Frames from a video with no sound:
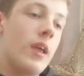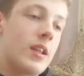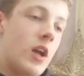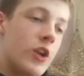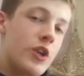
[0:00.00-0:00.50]

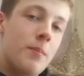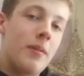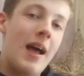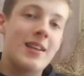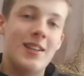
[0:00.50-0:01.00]
like touching
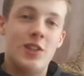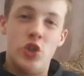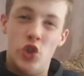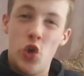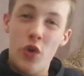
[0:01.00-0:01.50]
plastics
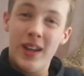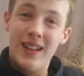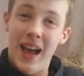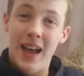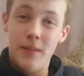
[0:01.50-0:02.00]
during
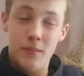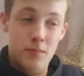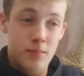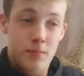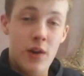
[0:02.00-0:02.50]
that
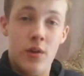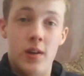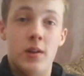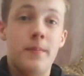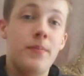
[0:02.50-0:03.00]

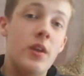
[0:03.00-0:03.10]
period,